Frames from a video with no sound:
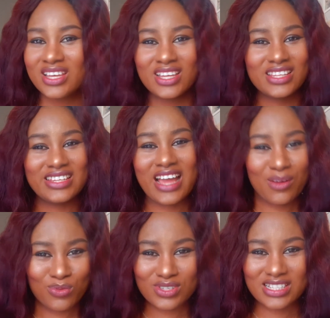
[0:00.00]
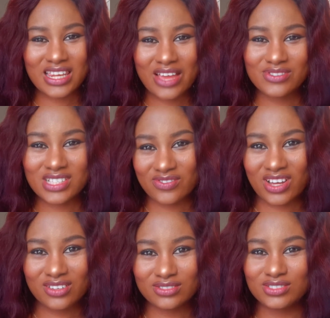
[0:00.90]
the app was a
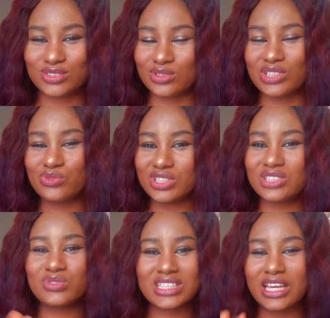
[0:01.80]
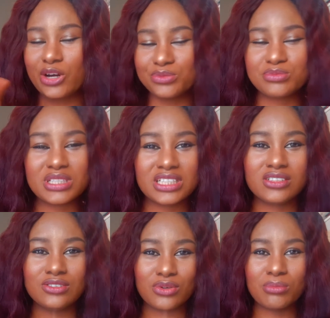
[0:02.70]
lifesaver. So it really helped me,
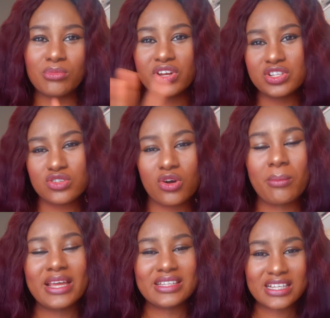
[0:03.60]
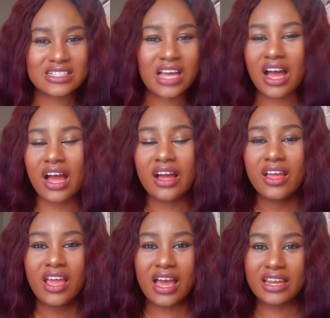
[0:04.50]
you know, monitor my data
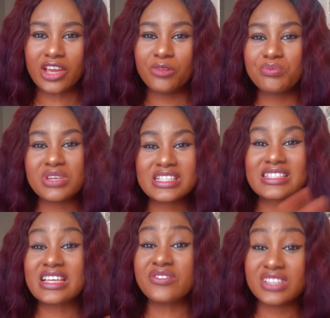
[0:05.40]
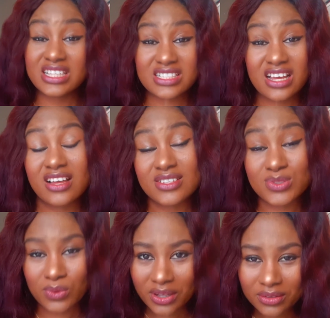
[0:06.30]
and help me save data
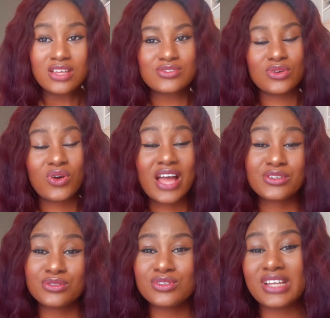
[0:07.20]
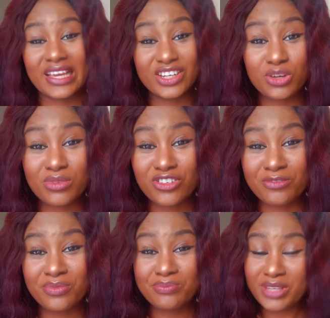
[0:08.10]
as well. So I do know that a number of
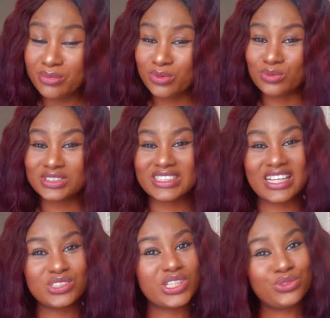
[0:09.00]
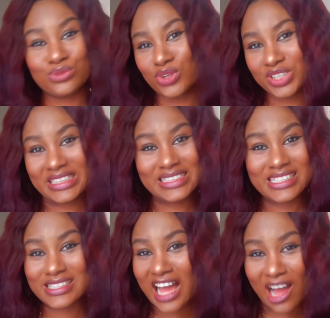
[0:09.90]
people will say that they do not need
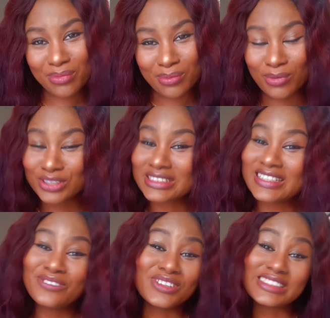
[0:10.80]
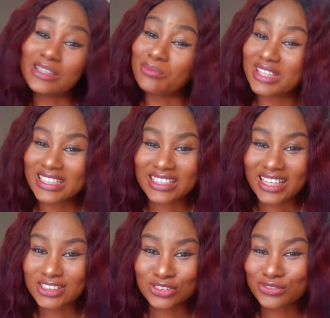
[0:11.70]
this app, but if it's something
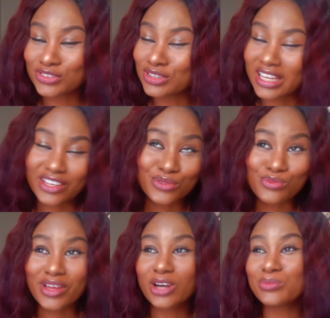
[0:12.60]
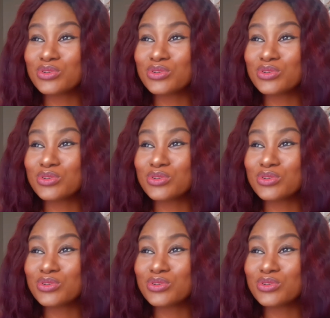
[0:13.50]
that you feel like it will help